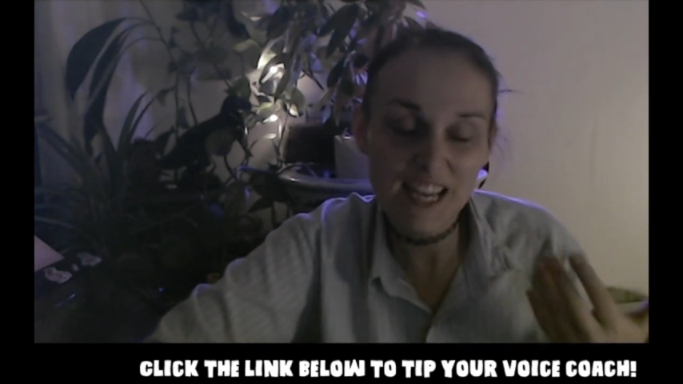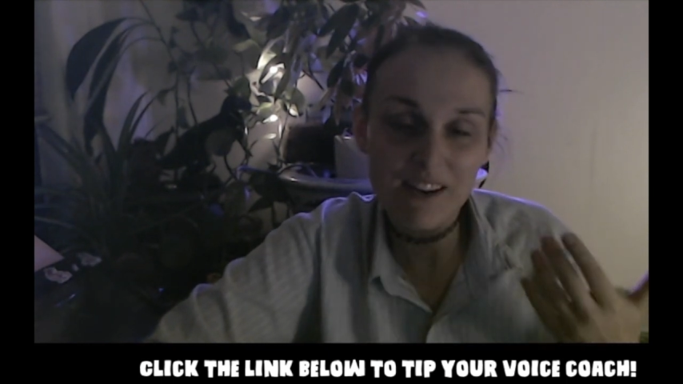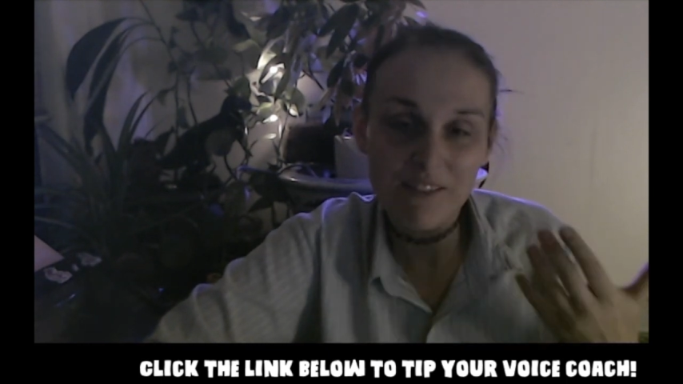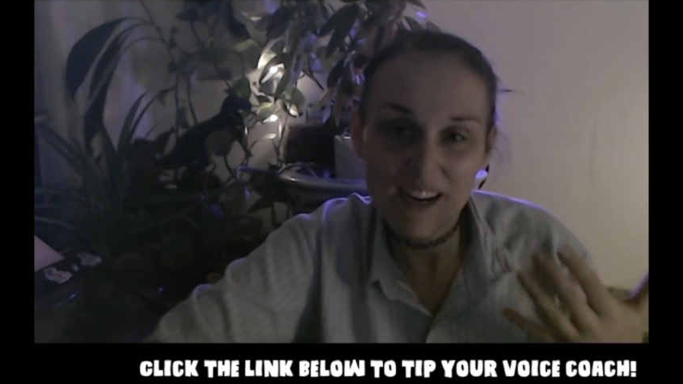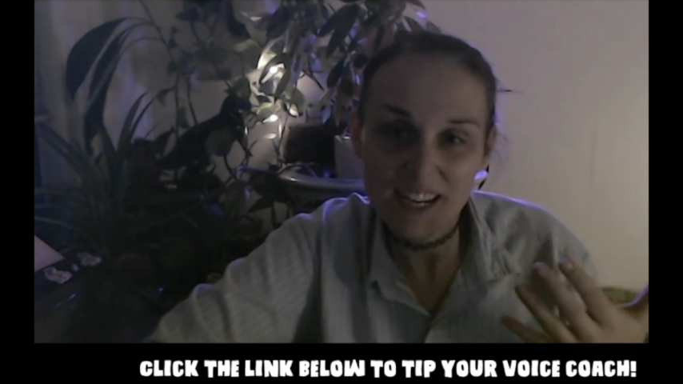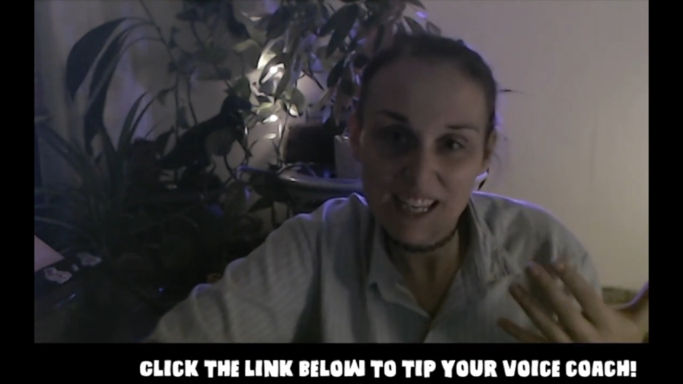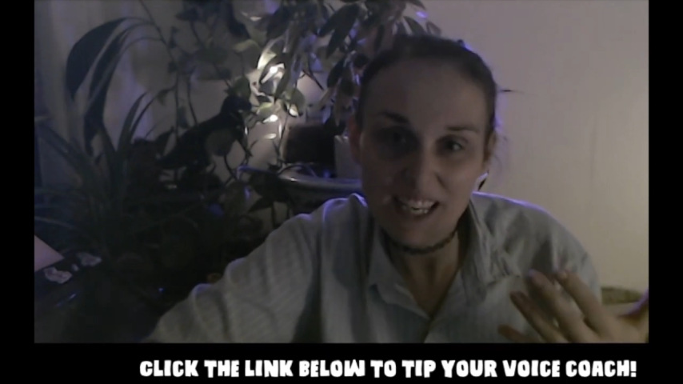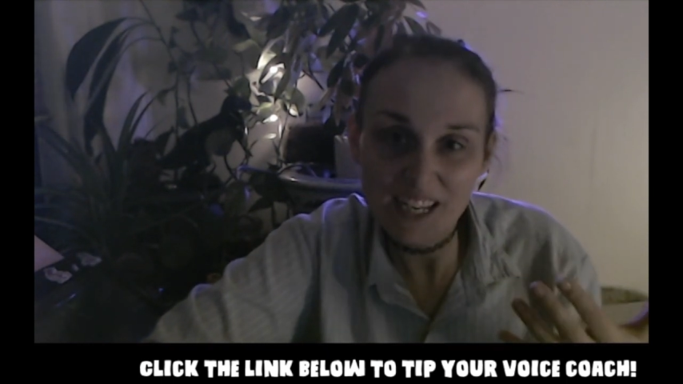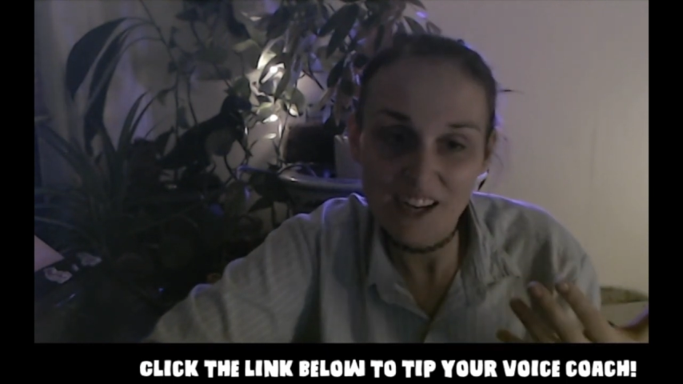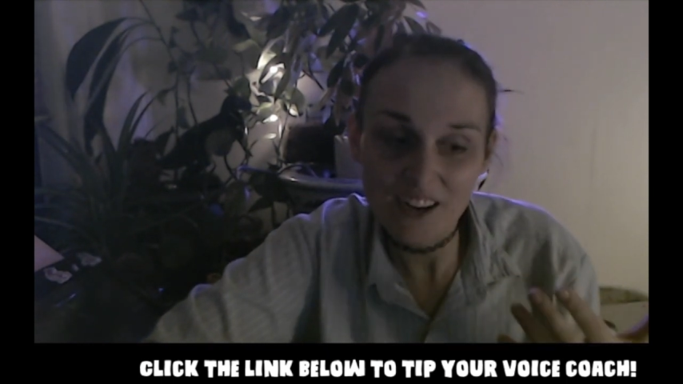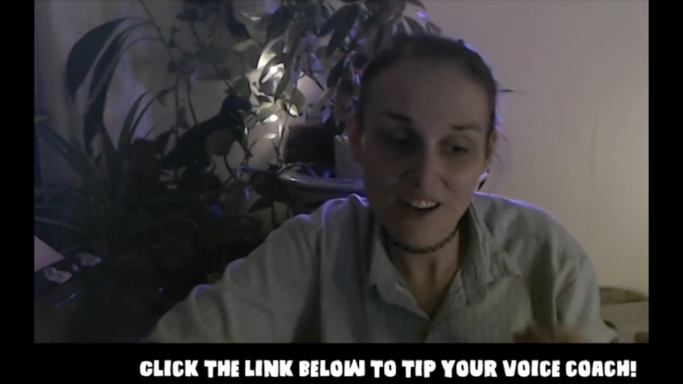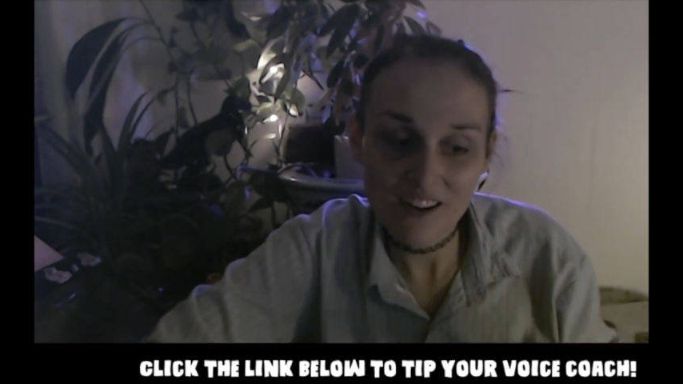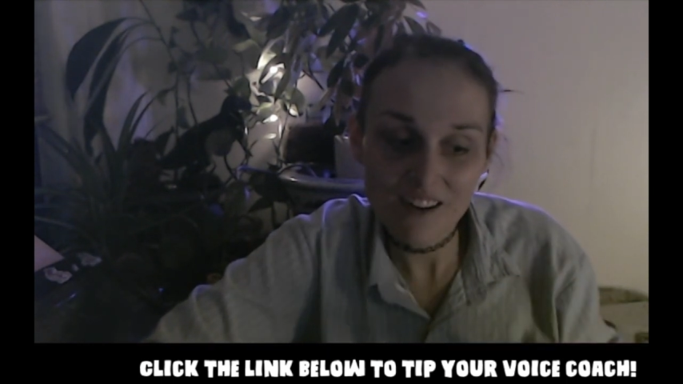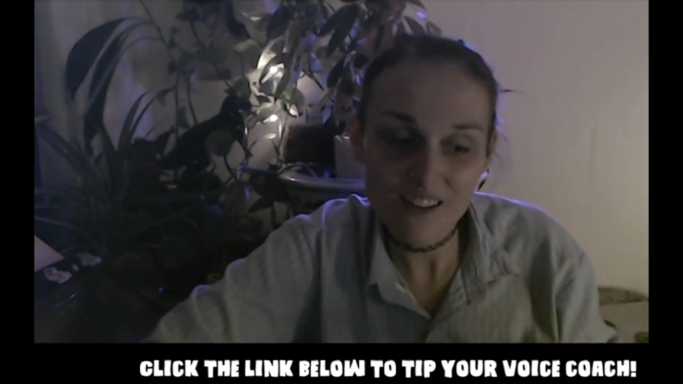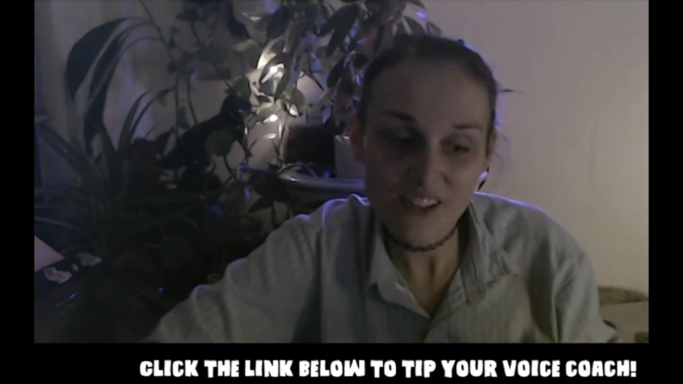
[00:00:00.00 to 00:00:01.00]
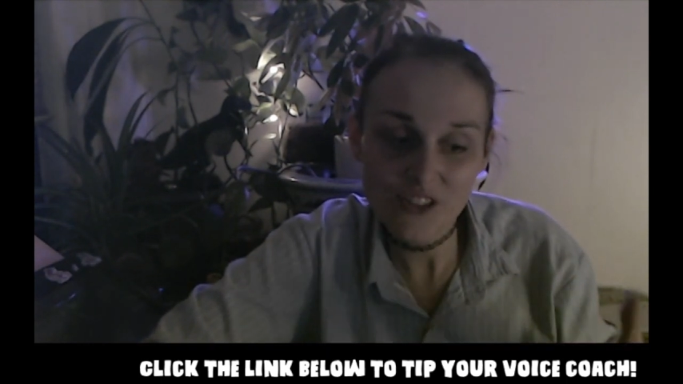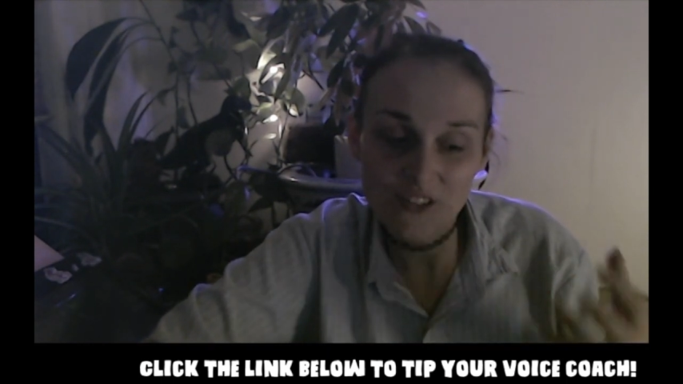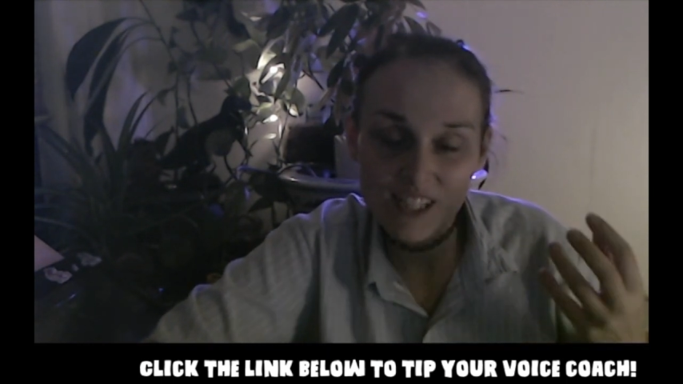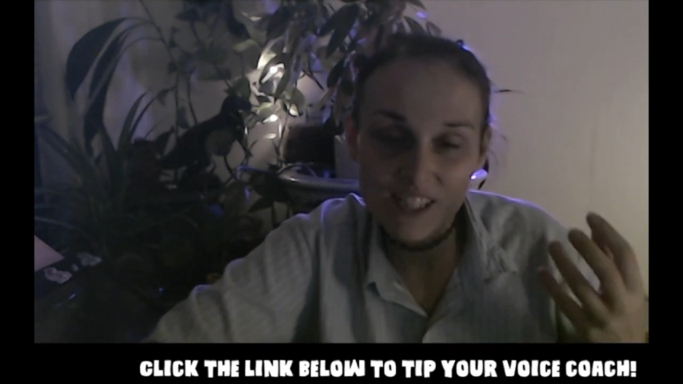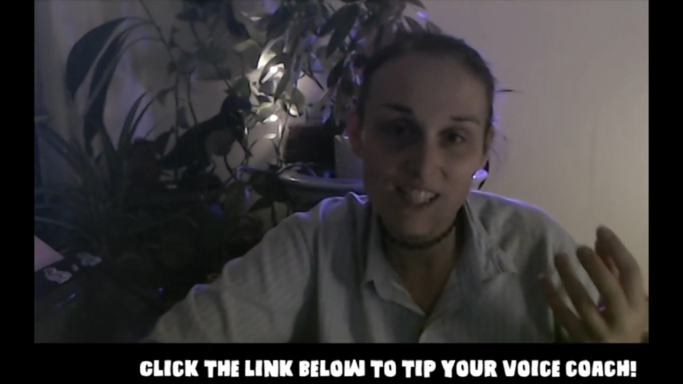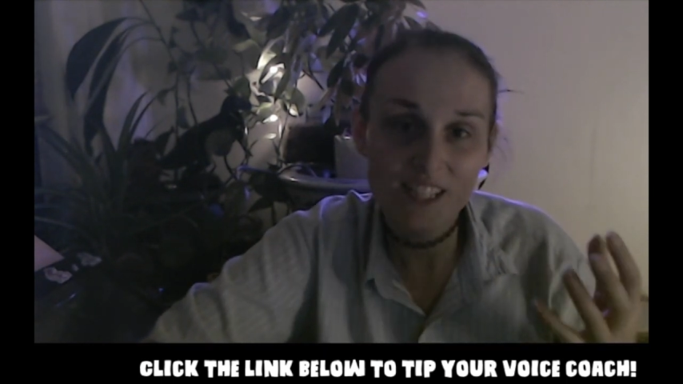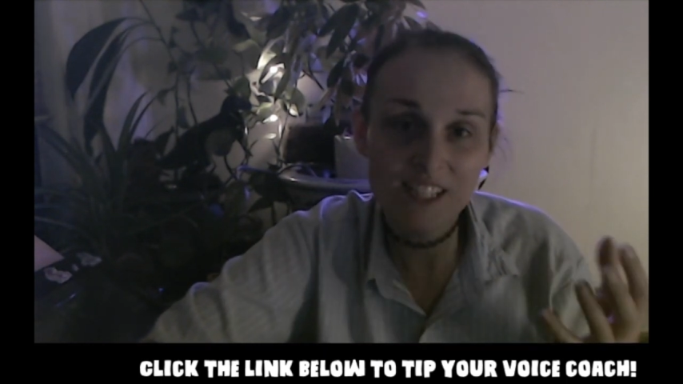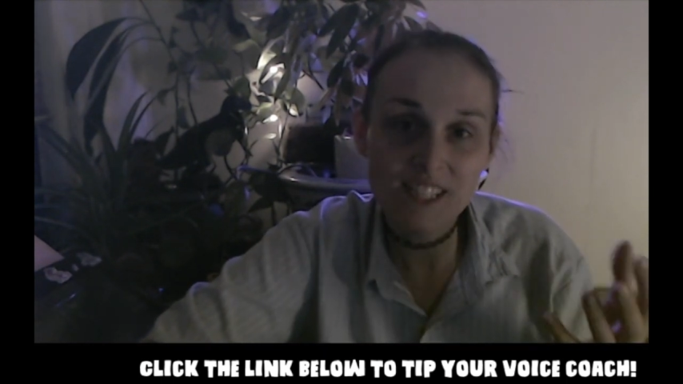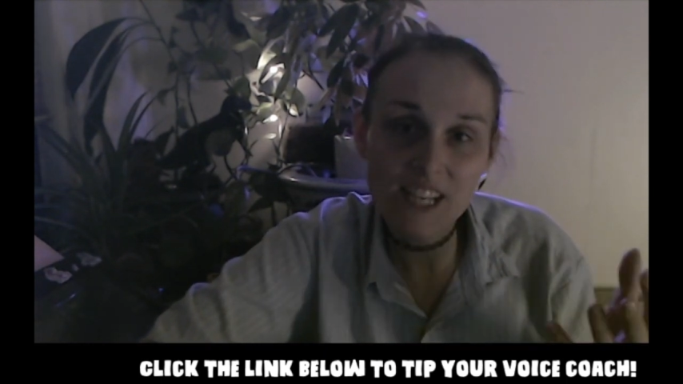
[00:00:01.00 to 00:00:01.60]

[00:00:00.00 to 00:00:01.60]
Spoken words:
here, shrinks it down.